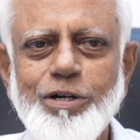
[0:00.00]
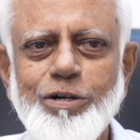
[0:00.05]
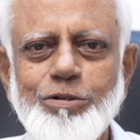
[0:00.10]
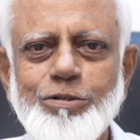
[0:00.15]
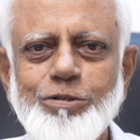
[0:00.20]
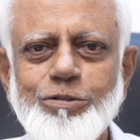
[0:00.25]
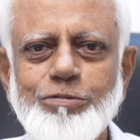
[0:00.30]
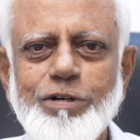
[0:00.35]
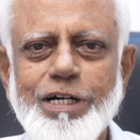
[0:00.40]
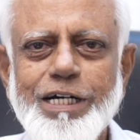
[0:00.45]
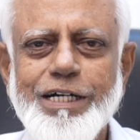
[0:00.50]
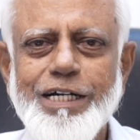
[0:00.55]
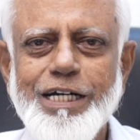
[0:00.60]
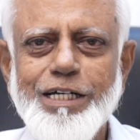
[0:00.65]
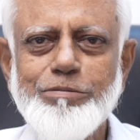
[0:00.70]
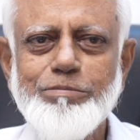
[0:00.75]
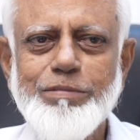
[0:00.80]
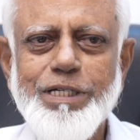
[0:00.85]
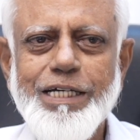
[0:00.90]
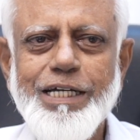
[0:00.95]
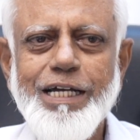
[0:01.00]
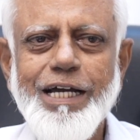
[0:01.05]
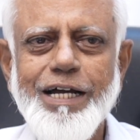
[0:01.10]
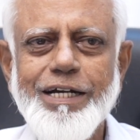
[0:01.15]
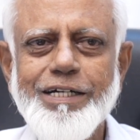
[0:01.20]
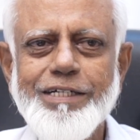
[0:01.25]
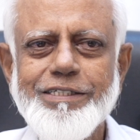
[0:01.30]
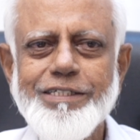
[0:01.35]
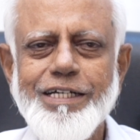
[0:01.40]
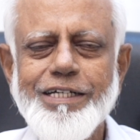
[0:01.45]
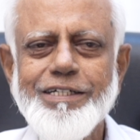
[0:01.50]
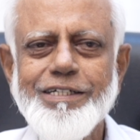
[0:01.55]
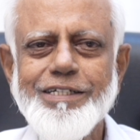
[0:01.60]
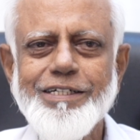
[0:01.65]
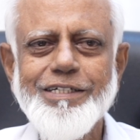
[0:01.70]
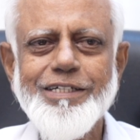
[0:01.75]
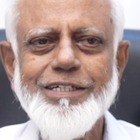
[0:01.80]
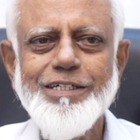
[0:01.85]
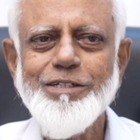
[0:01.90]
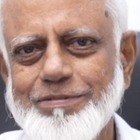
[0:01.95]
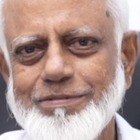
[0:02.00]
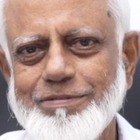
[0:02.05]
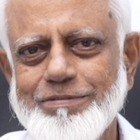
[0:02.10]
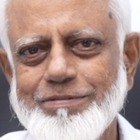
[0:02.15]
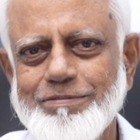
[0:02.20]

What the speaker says: who worked on me, and then